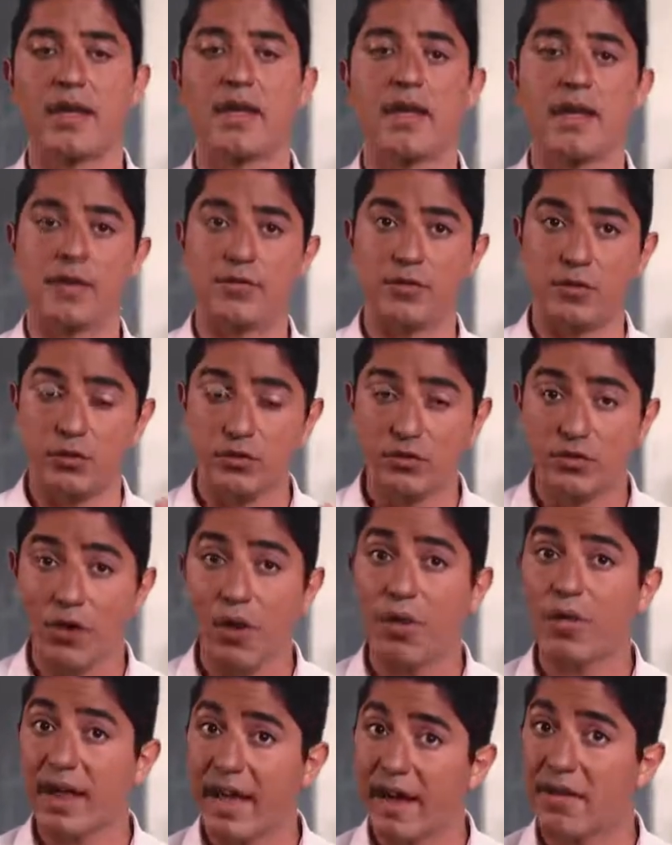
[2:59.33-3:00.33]
If you
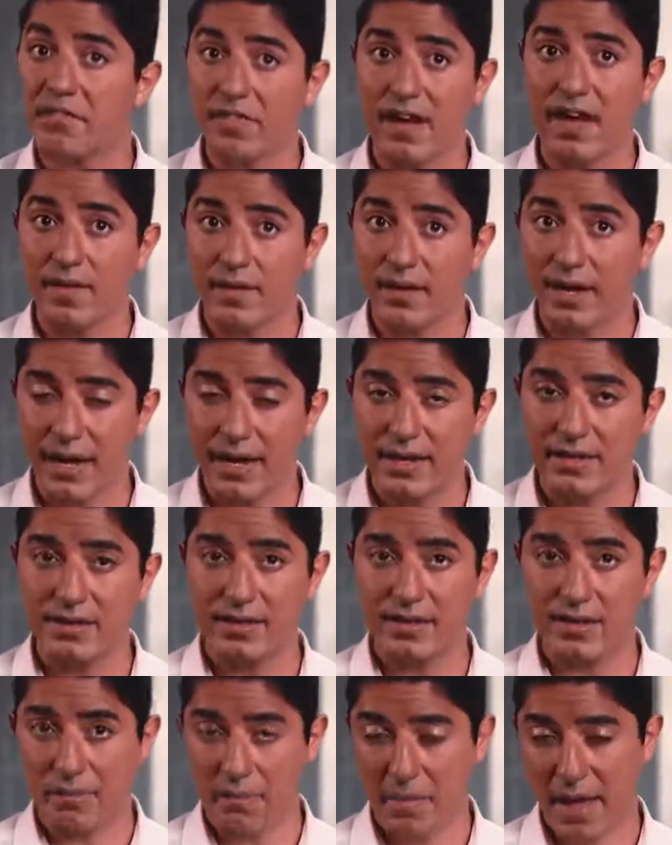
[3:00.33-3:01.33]
don't have valid
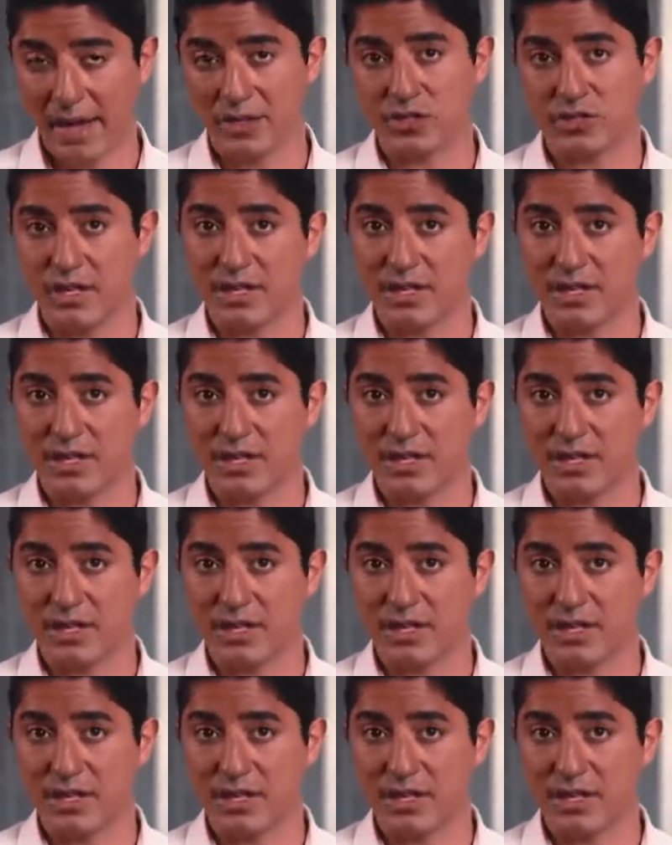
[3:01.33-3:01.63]
ID to match